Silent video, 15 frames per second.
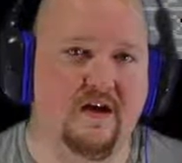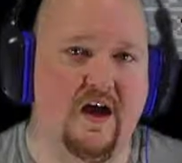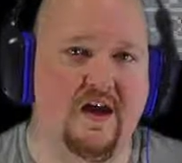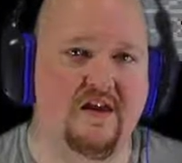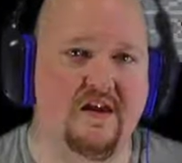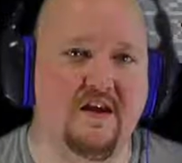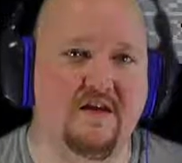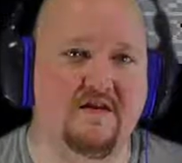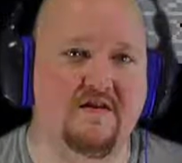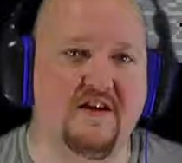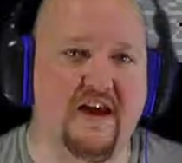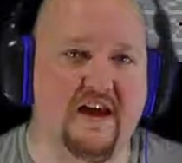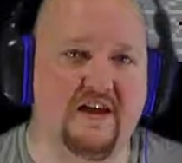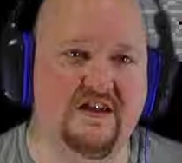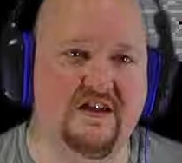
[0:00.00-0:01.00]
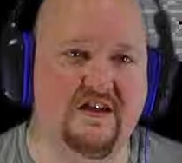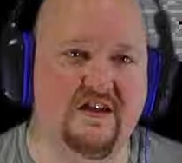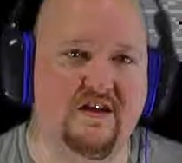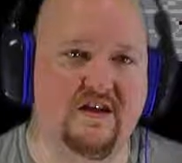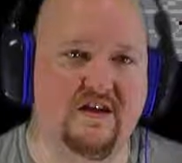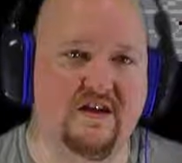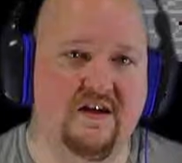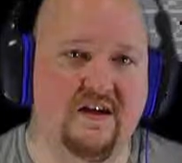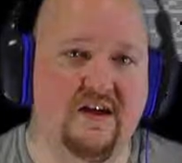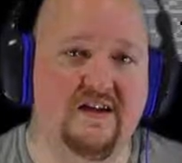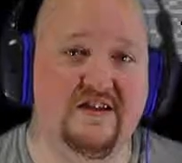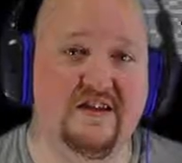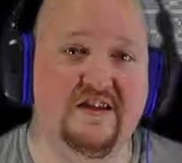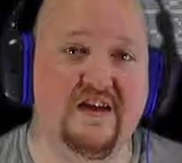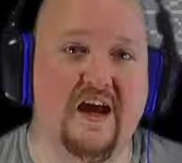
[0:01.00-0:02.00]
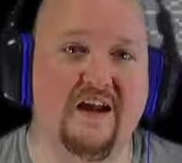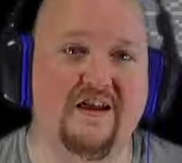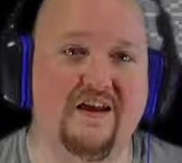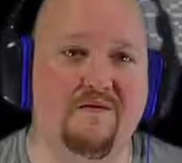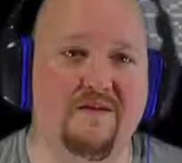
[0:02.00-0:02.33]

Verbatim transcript: I think your taste is exactly